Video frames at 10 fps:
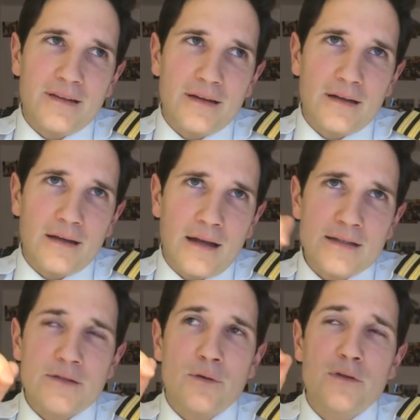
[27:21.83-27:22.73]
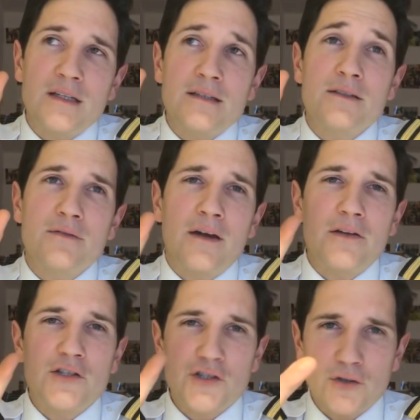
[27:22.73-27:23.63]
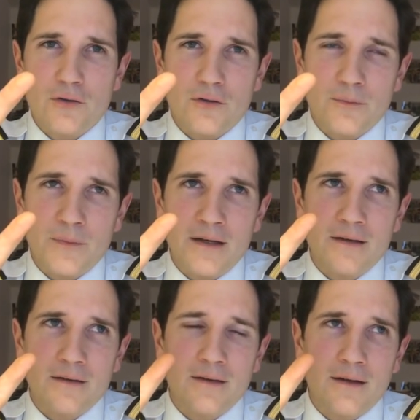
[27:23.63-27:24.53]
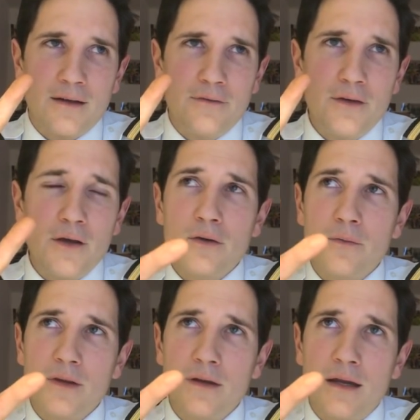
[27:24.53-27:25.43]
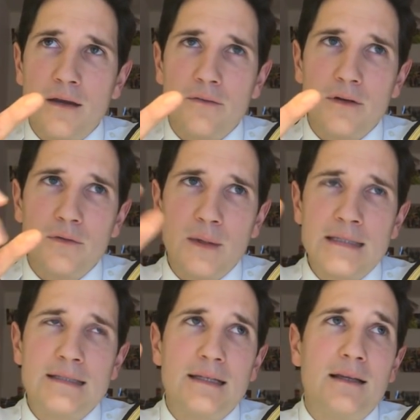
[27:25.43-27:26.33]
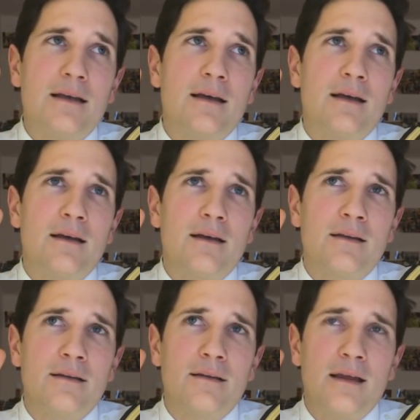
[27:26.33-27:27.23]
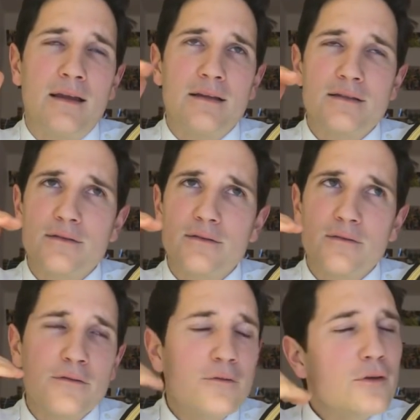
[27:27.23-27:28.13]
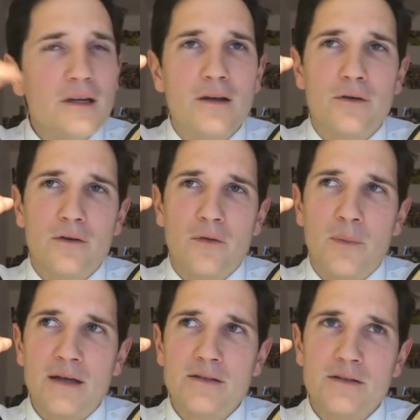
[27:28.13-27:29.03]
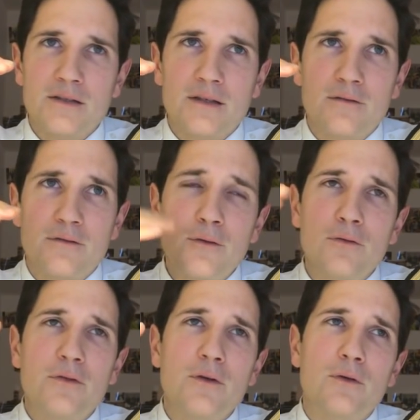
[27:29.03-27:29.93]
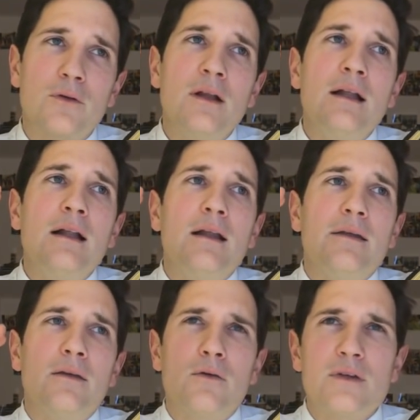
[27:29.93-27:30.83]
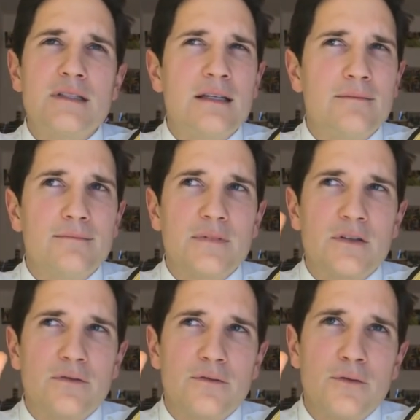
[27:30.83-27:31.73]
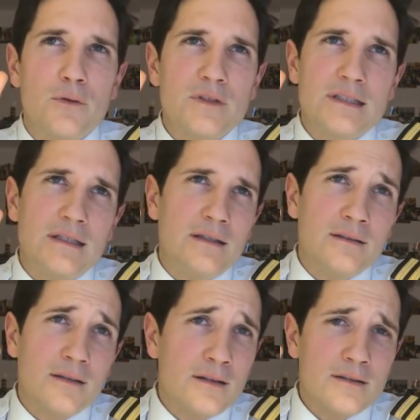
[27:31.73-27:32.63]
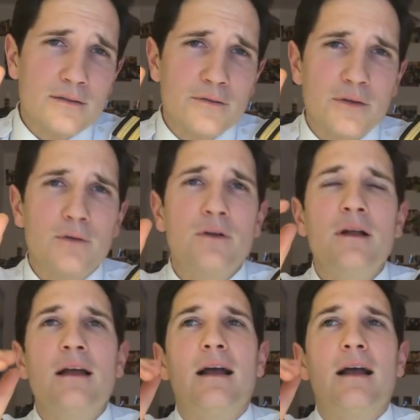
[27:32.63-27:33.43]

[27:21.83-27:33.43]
Lanzarote is very short, meaning if you go there with an A320 and it's fully loaded with passengers and full fuel, you always need sort of 14 tons of fuel.